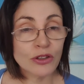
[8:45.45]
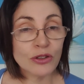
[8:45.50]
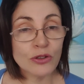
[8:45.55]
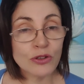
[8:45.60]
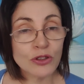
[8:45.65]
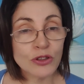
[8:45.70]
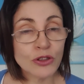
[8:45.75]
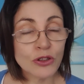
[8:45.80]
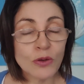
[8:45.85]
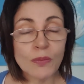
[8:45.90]

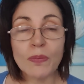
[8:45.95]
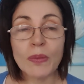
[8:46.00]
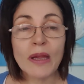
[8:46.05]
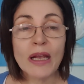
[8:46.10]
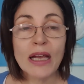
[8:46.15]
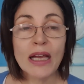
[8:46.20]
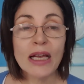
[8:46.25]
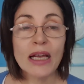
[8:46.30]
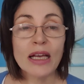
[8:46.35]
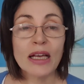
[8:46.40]
YouTube,
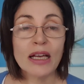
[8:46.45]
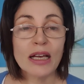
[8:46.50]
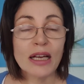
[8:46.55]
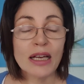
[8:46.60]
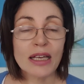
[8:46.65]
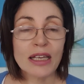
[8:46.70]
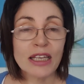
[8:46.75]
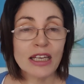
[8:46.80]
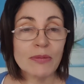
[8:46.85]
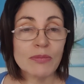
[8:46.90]

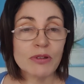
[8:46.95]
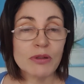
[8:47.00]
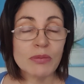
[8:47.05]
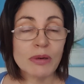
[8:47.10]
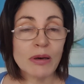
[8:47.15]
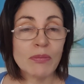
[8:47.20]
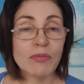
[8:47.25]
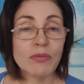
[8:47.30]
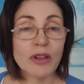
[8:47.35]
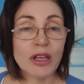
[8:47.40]
keep them
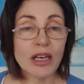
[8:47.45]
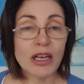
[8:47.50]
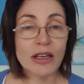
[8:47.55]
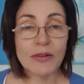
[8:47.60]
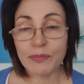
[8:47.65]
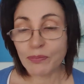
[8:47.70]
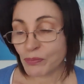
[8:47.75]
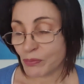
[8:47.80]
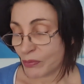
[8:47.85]
up there.